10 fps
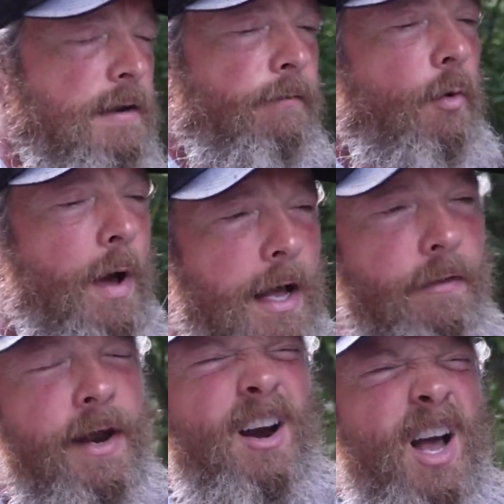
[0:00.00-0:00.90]
For a while
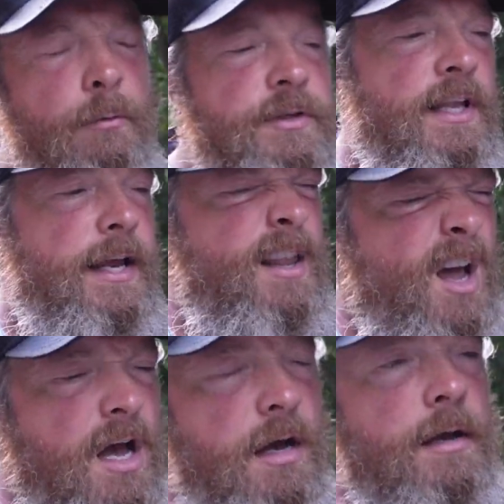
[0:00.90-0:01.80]
there, I was like,
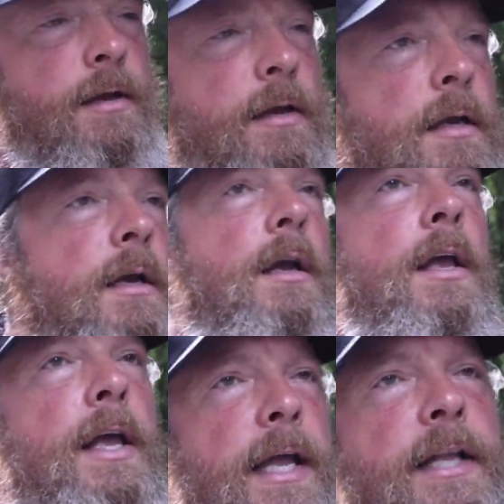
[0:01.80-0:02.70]
nah,
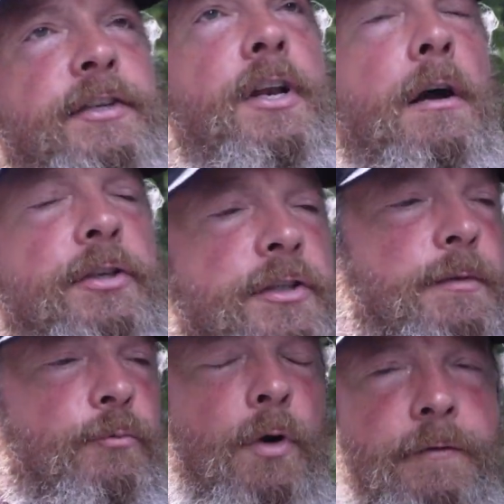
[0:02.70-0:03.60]
it's, you know, just
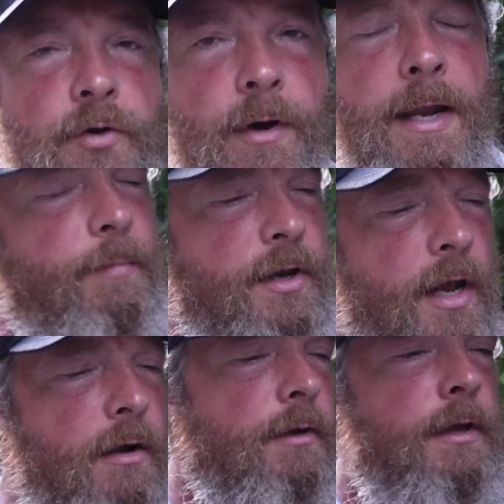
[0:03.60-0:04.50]
some rough terrain, but
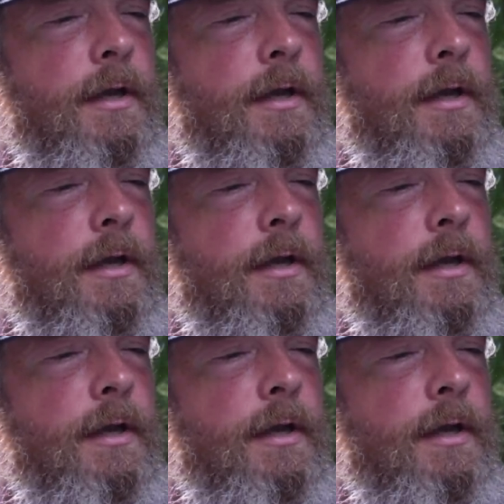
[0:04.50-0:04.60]
no,